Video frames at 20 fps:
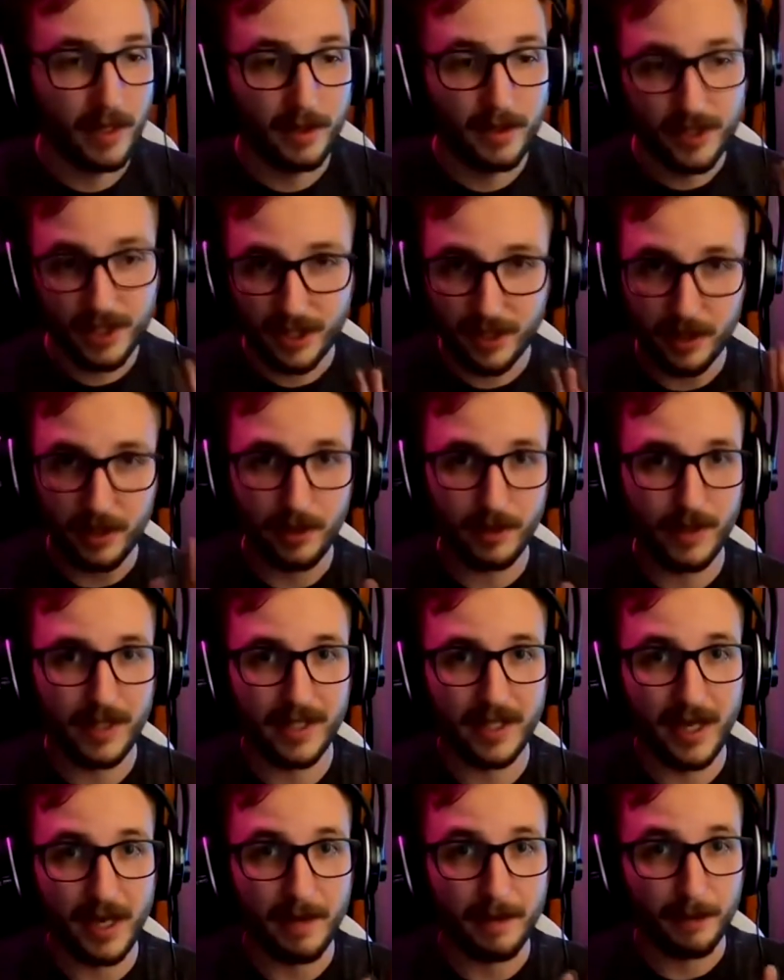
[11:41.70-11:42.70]
Still,
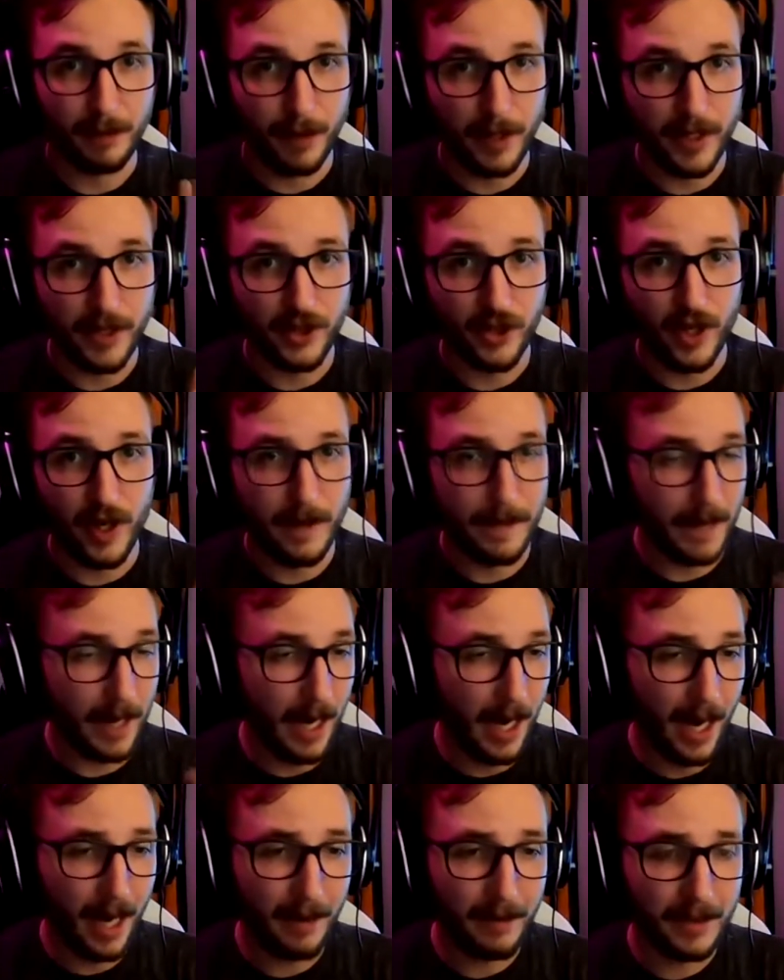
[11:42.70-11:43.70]
once again, pretty cheap.
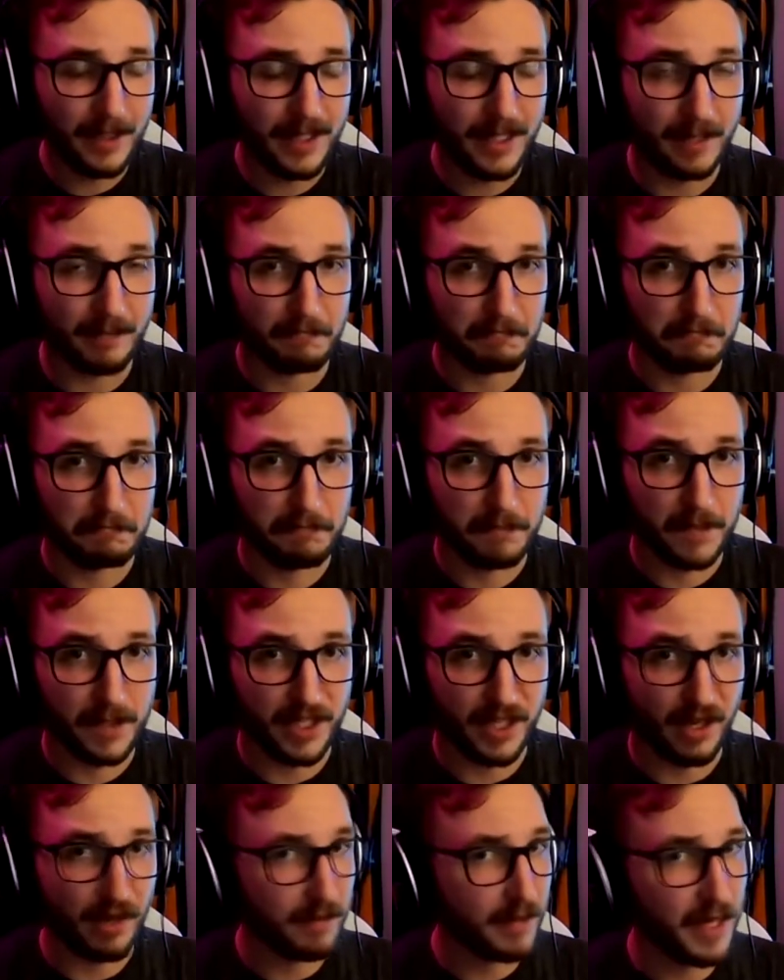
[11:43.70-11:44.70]
I wasn't
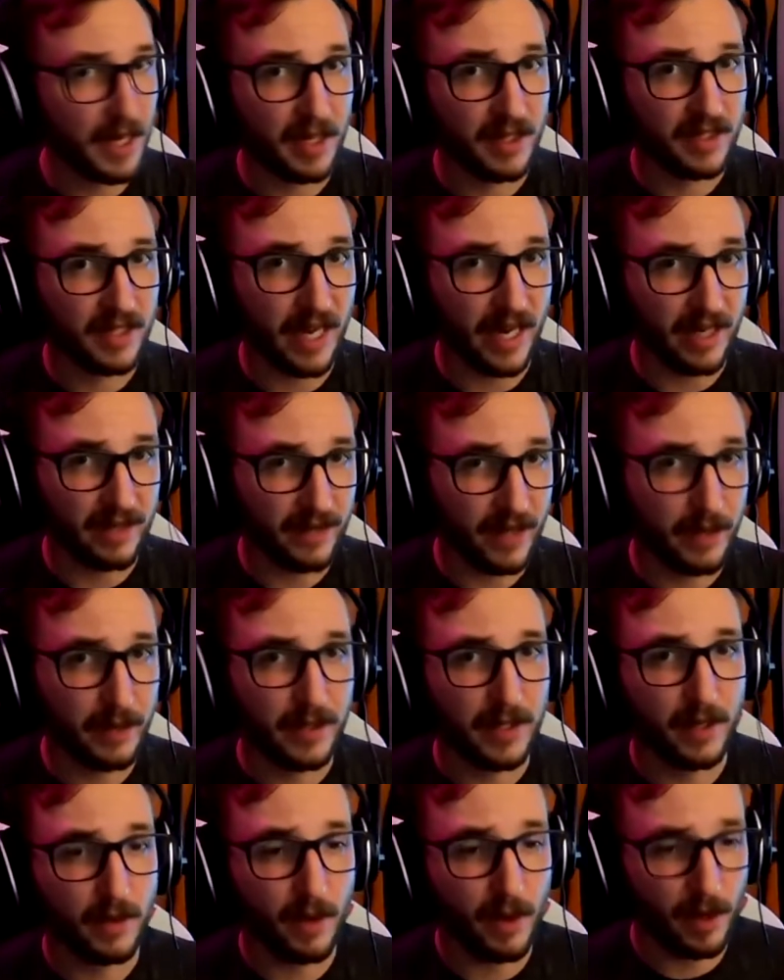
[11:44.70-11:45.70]
terribly unsatisfied
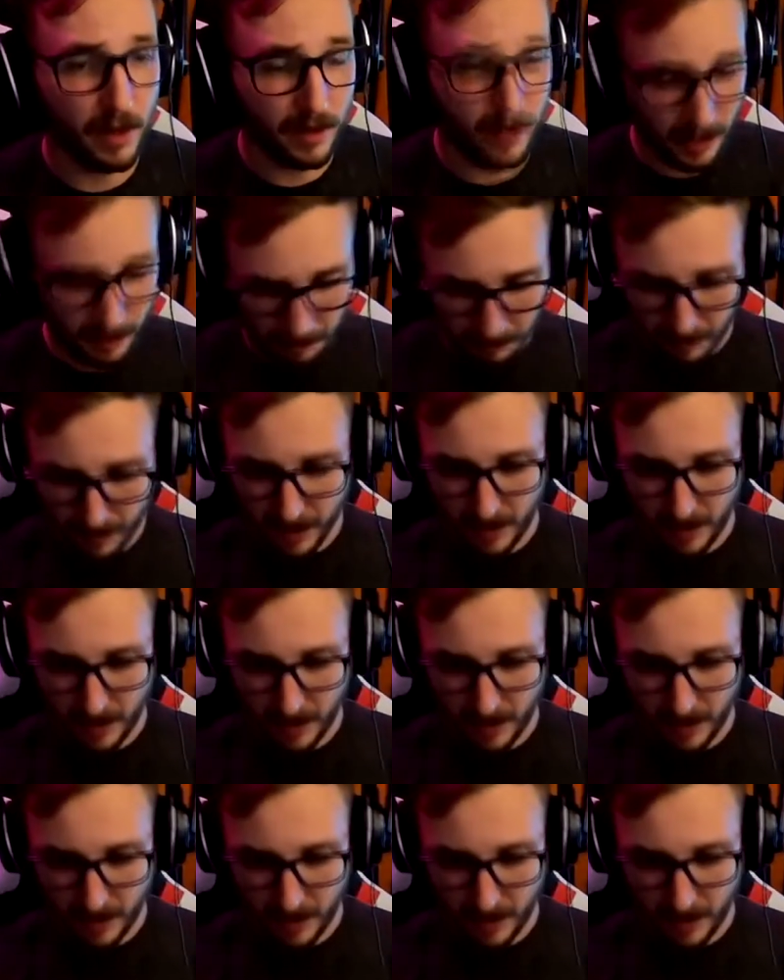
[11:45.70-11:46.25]
with the quality.